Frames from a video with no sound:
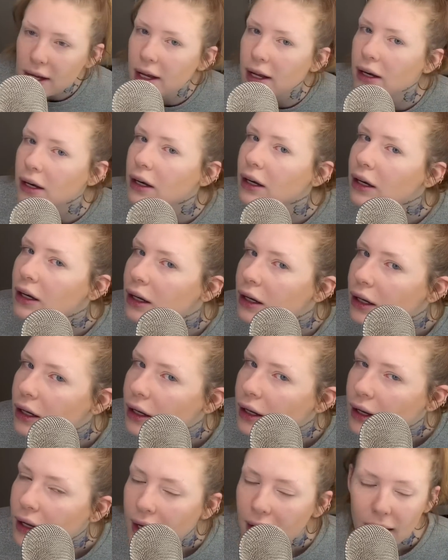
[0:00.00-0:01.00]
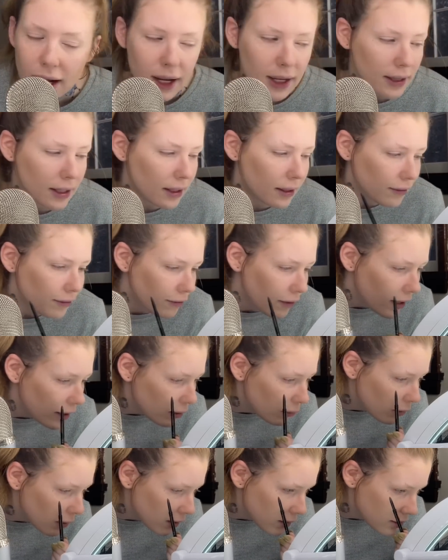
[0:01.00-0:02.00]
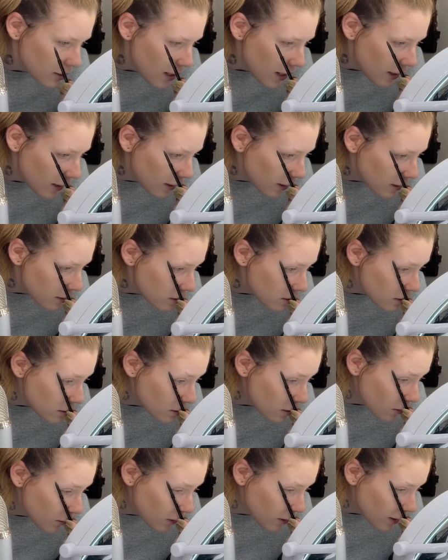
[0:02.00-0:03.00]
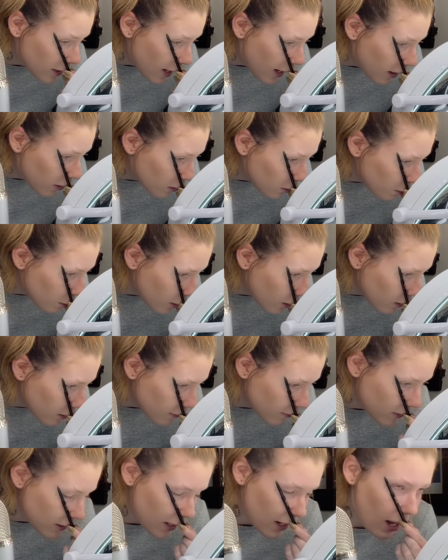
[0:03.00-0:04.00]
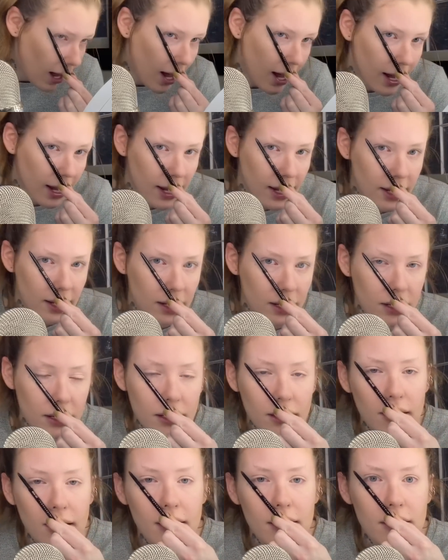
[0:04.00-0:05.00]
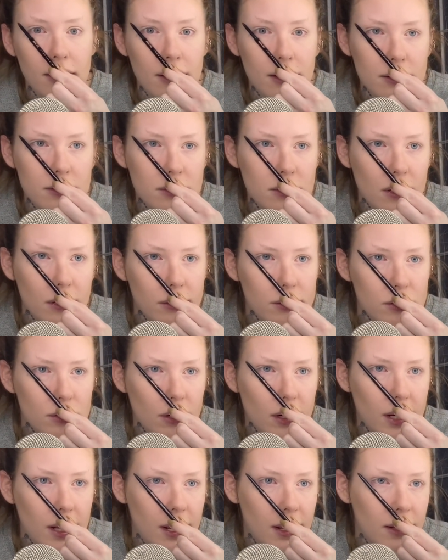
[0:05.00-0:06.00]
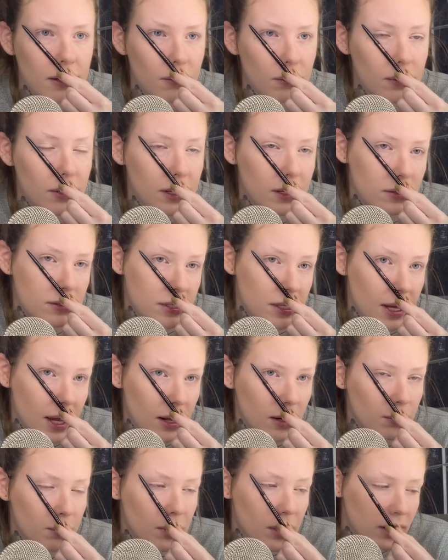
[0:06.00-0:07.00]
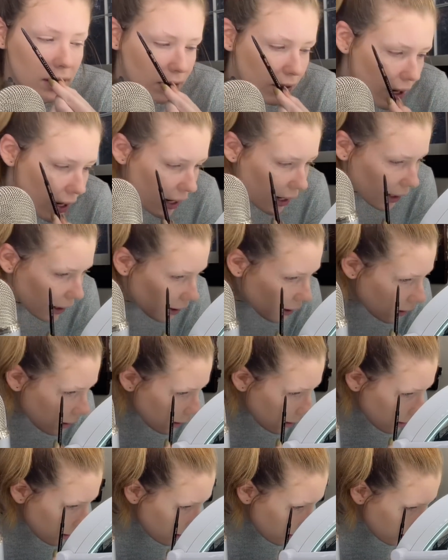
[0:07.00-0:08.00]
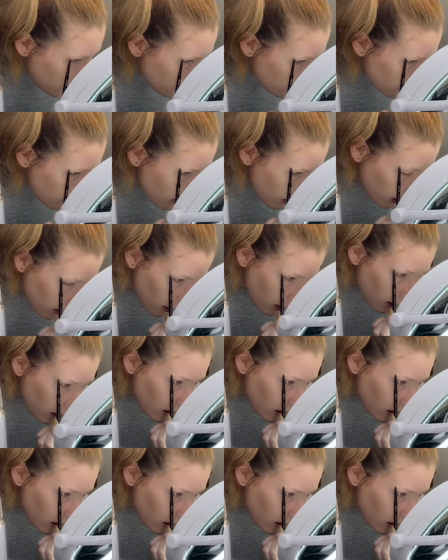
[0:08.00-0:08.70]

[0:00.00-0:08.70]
it? And then to find where the tail is, just go to the outer part of the eye, like this. Look straight ahead, here's the outer part of your eye. And then